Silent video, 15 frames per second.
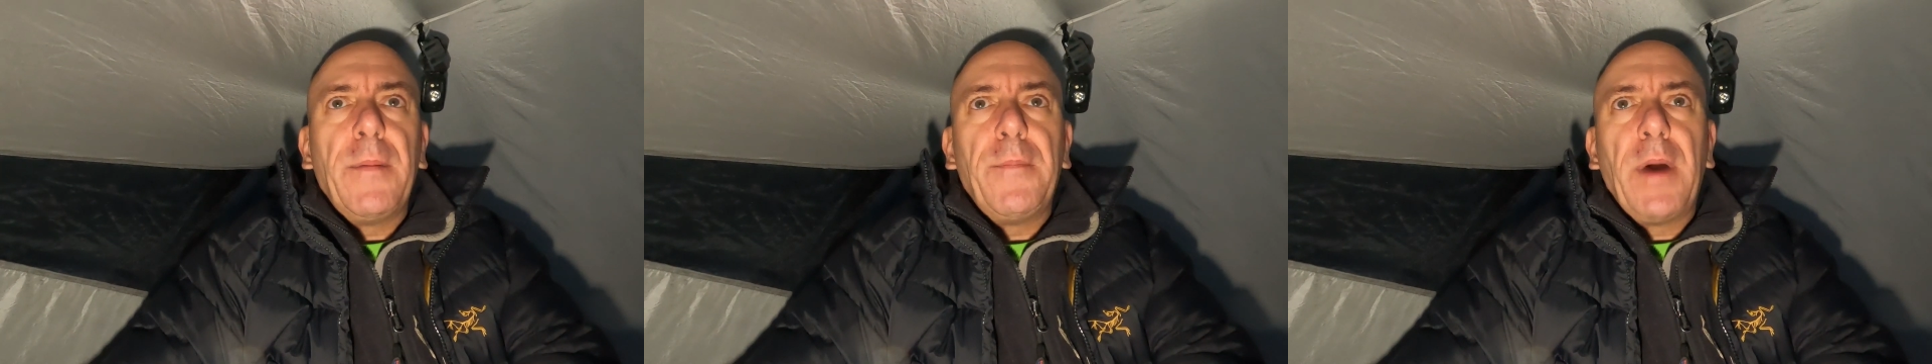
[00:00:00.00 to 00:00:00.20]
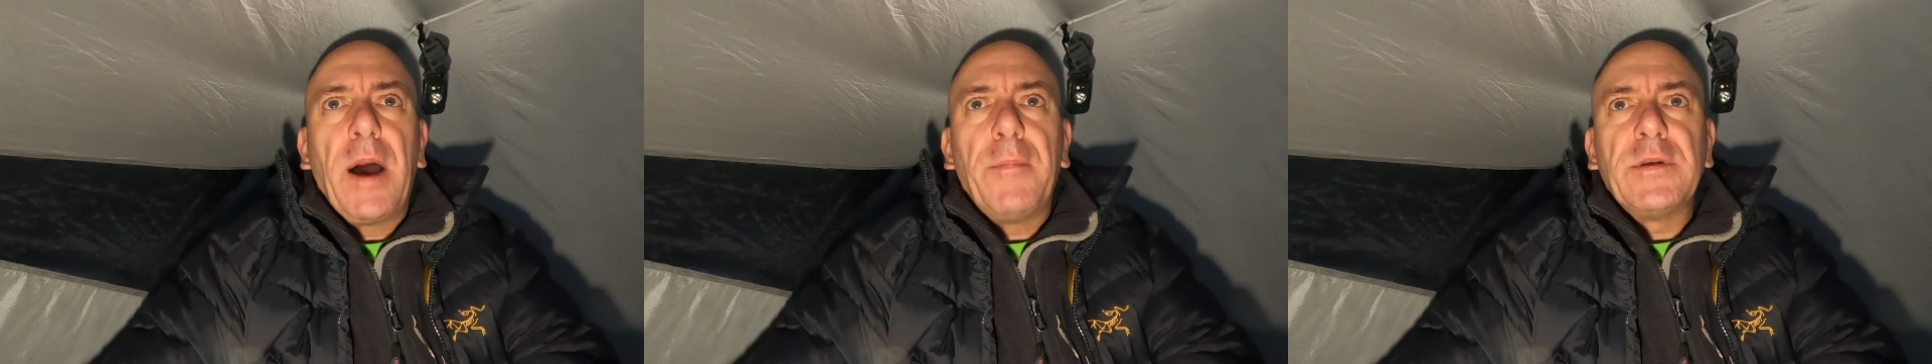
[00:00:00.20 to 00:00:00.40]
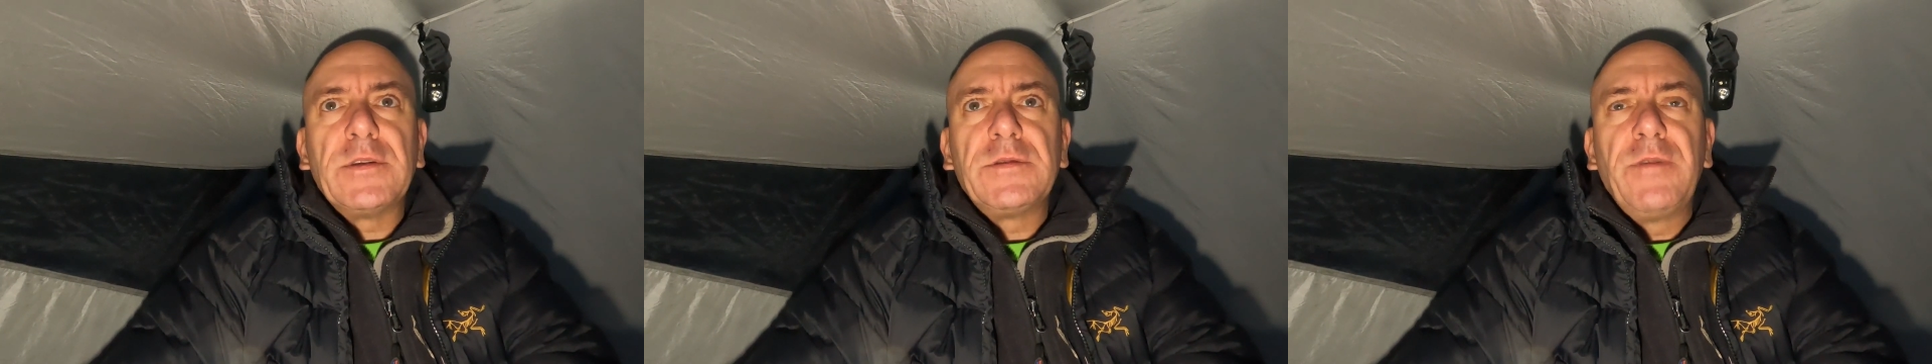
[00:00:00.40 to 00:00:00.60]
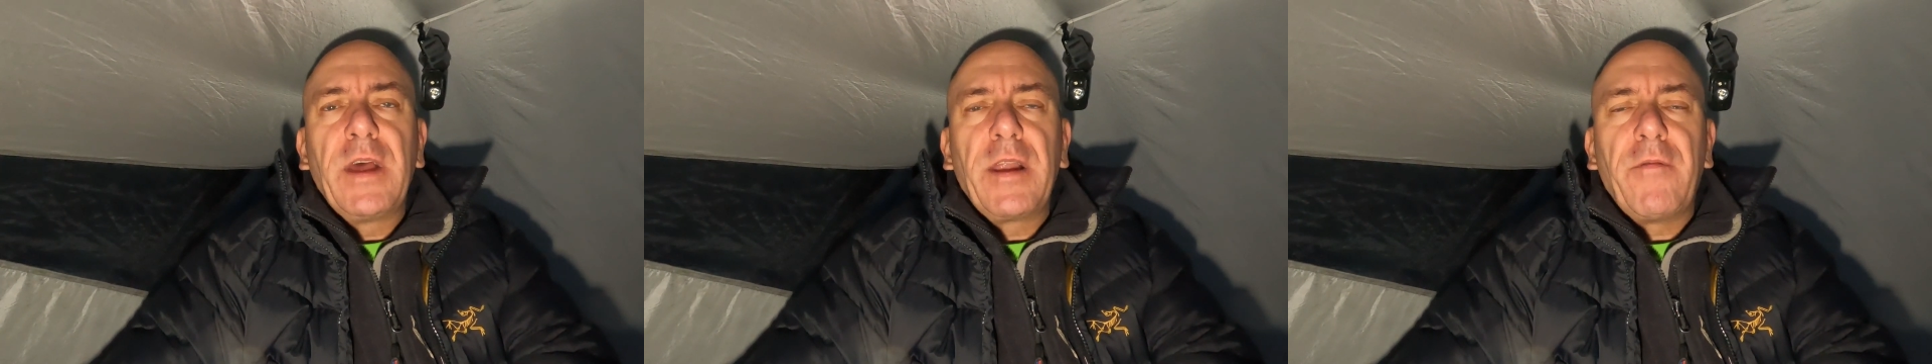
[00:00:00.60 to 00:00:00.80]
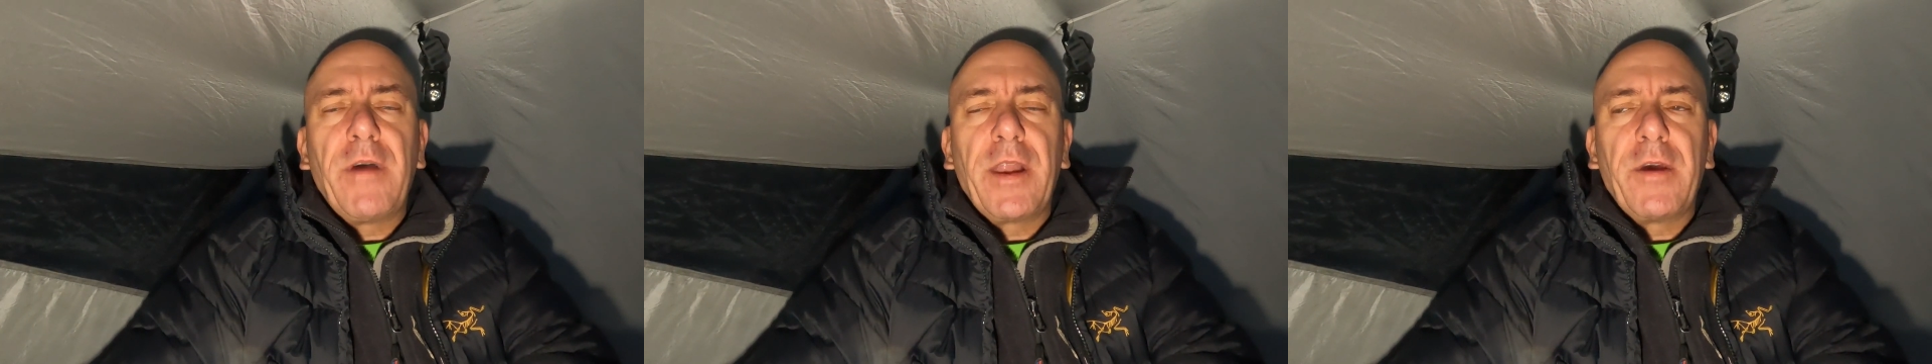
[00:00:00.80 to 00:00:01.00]
barman's
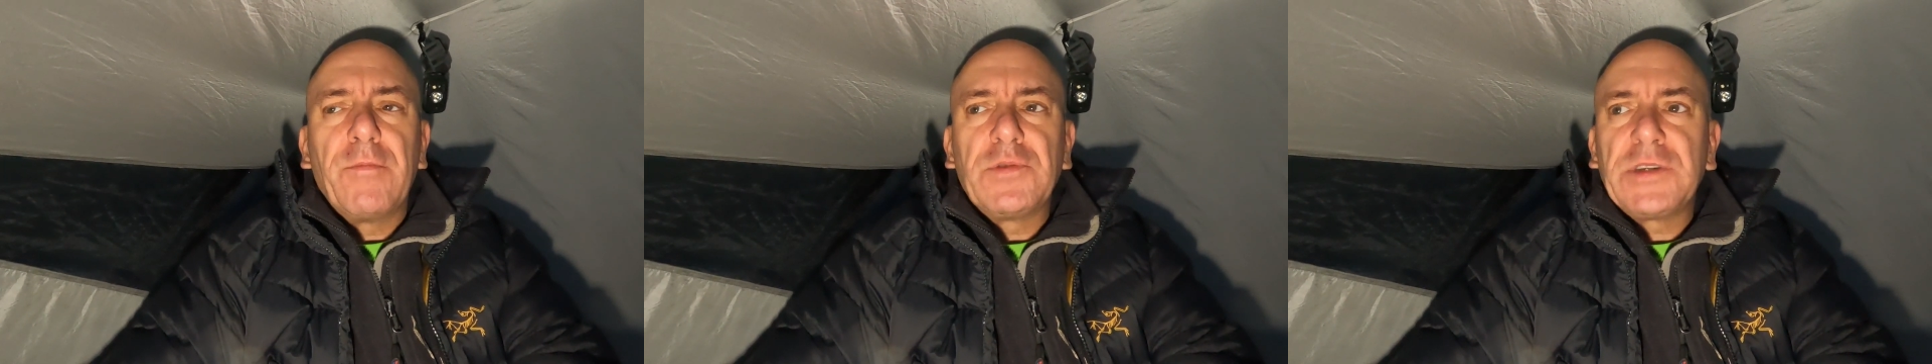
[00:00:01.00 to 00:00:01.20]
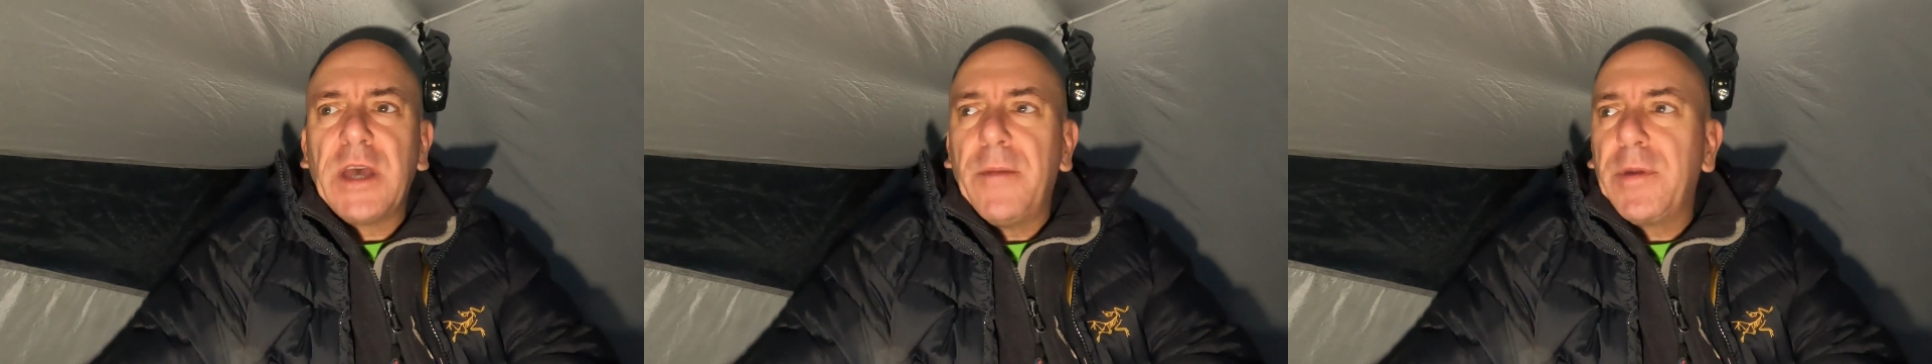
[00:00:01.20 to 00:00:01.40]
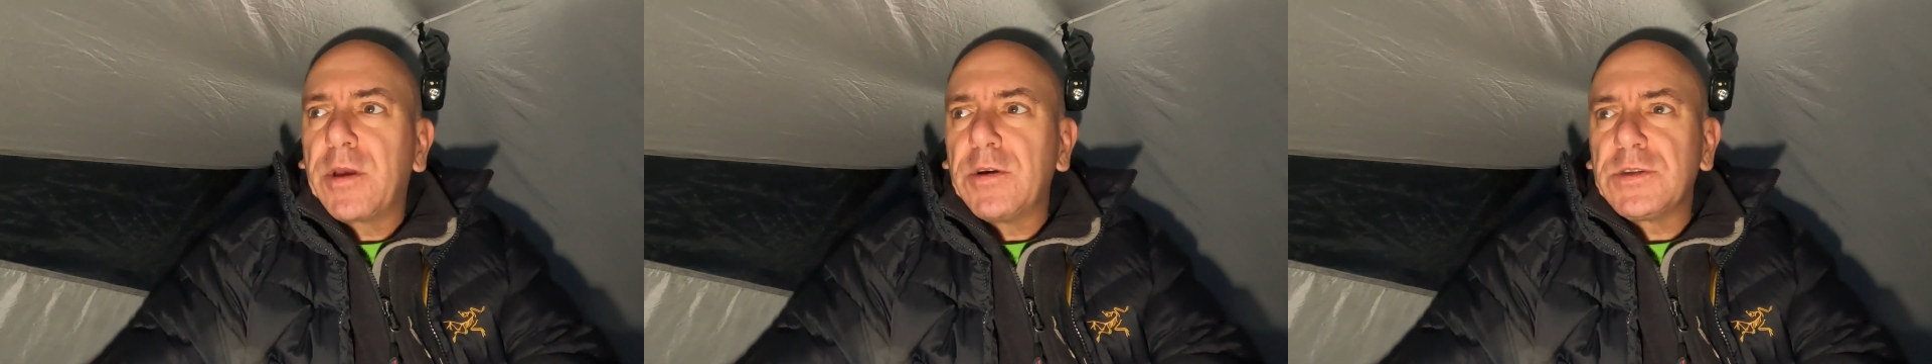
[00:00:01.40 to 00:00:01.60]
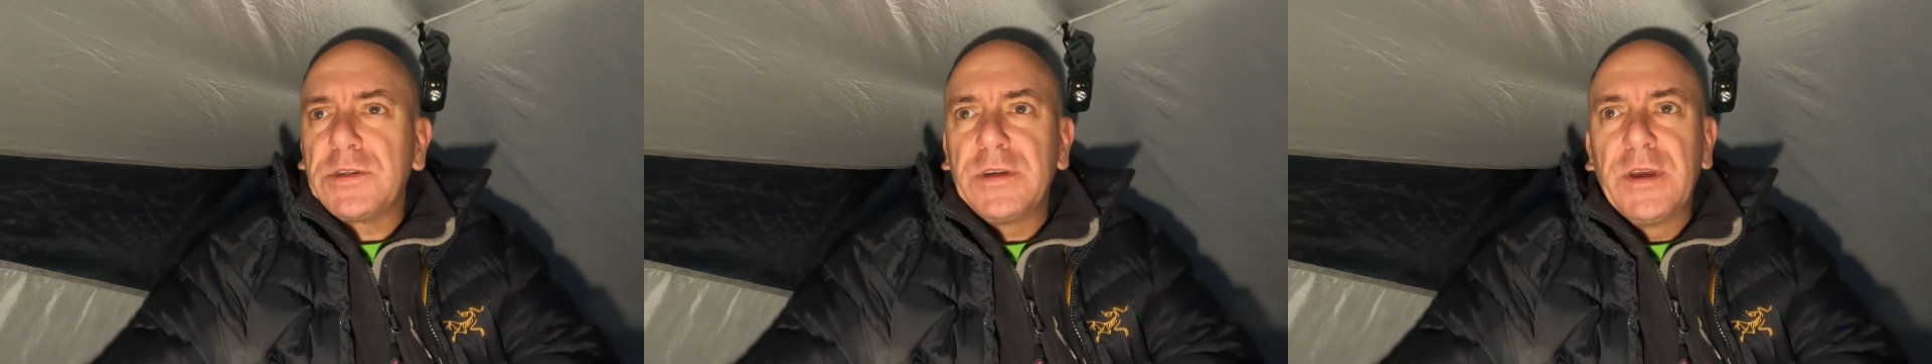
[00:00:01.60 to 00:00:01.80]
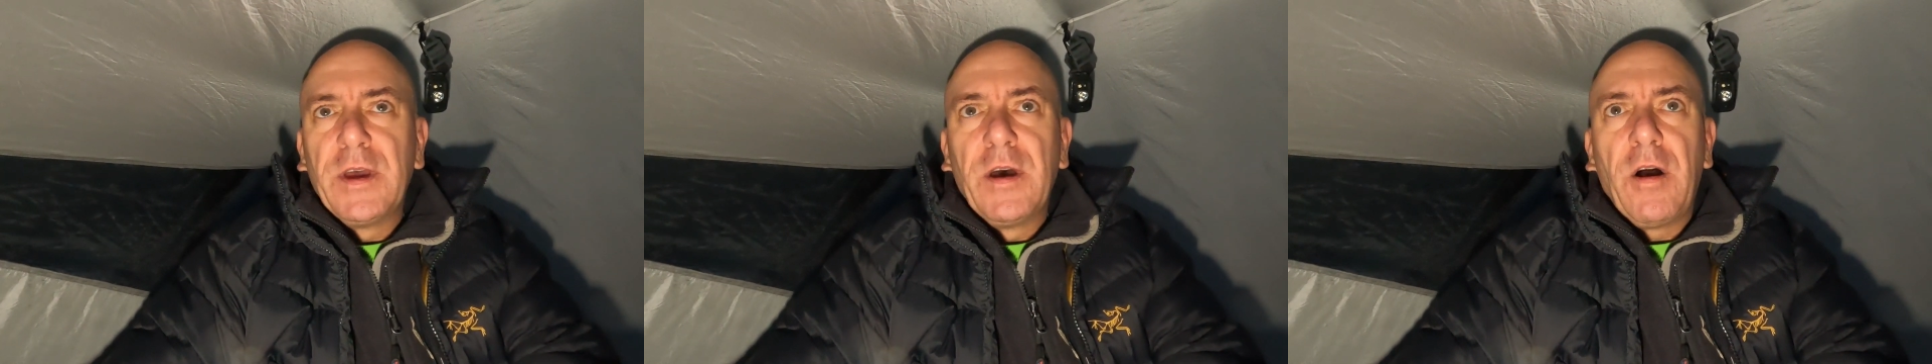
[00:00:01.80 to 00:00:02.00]
really, really upset because